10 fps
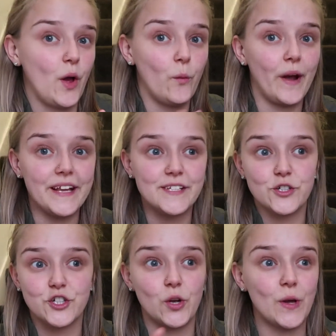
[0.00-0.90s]
a way
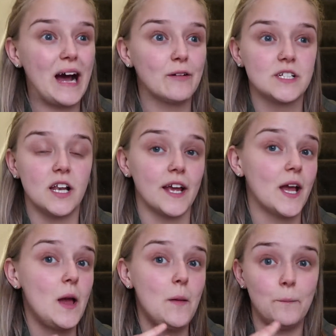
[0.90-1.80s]
to show you how to
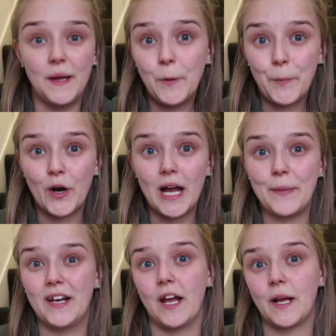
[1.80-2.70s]
like meal prep
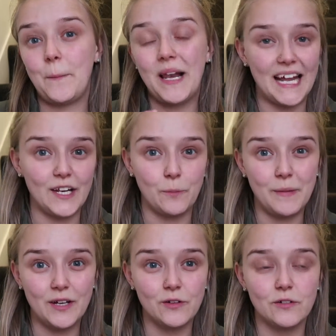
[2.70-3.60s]
and like plan your
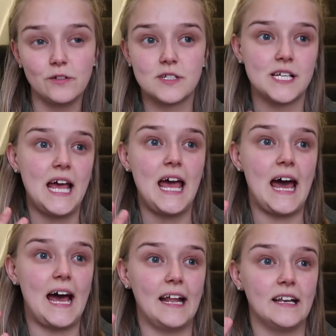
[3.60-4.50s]
meals
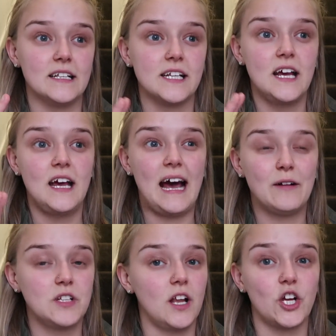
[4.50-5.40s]
and
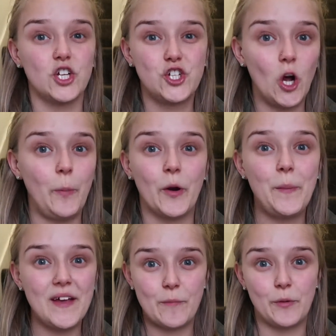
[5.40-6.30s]
how to like shop on a
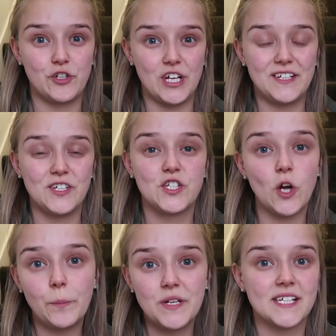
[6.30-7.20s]
bit of a budget to
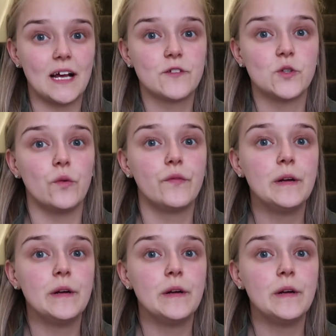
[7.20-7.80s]
stop yourself sort